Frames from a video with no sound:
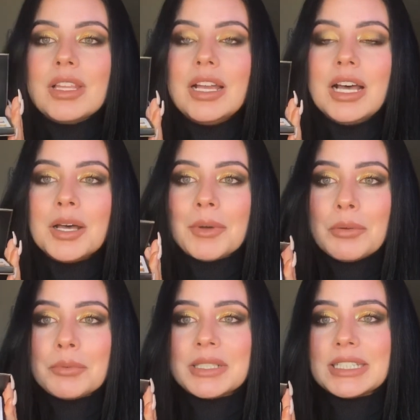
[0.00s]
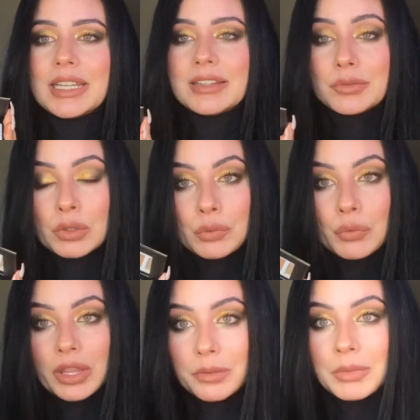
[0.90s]
I would be taking this one
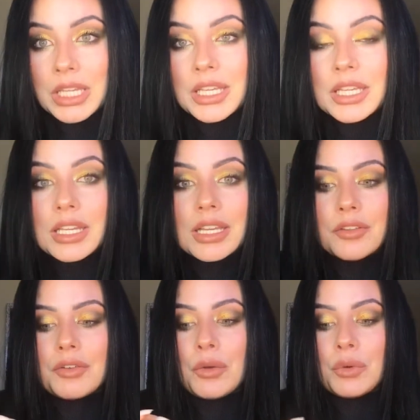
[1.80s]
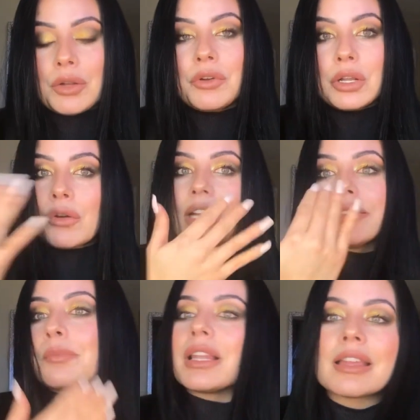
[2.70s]
with me if I want to recreate
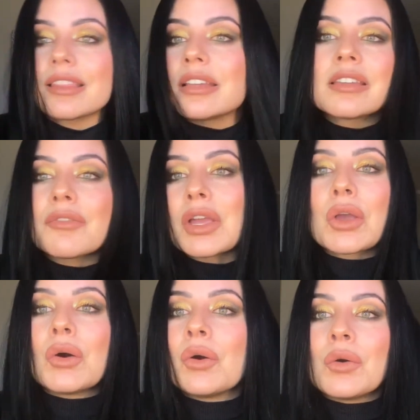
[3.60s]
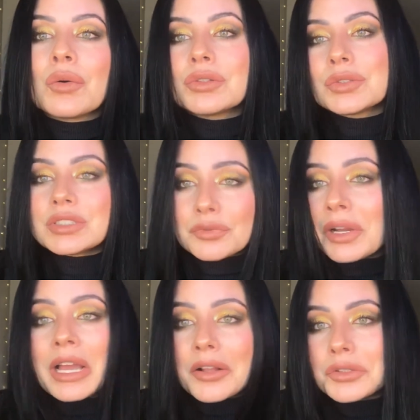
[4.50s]
something like this. If I go to a
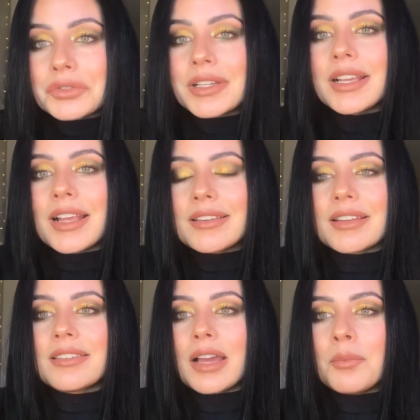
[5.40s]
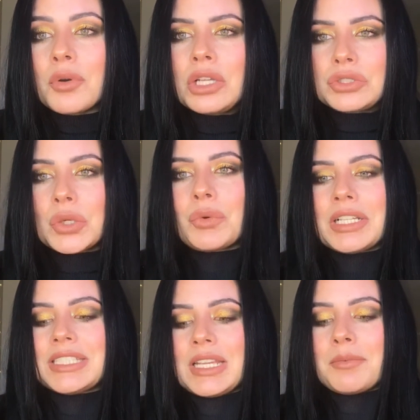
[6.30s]
different country, as an example, and don't want
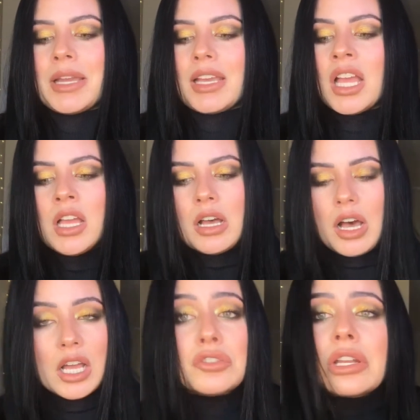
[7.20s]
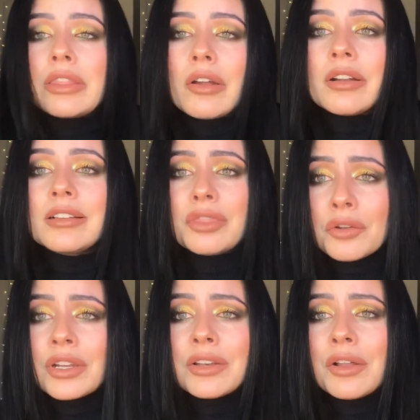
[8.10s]
to take my
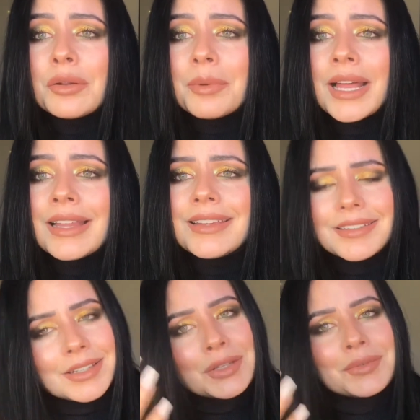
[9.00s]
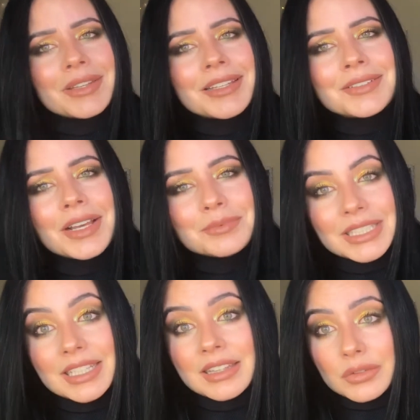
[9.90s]
$130 palette, you know, then I'm
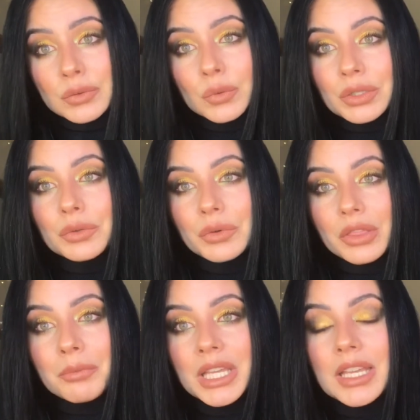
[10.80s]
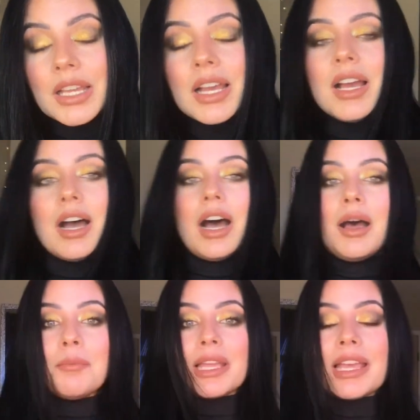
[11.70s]
taking this one with me.
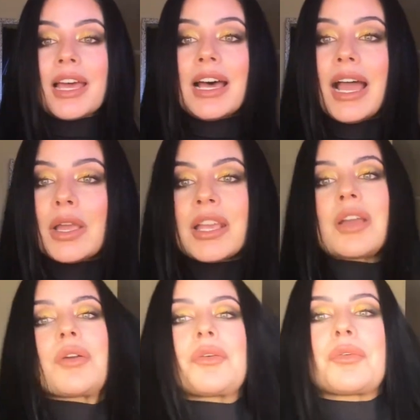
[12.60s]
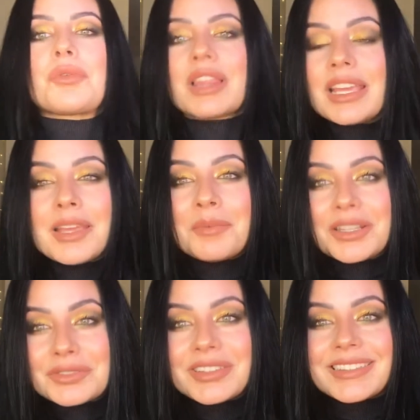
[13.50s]
But yeah, I really am
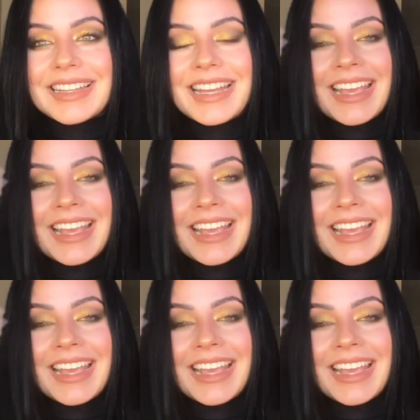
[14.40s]
interested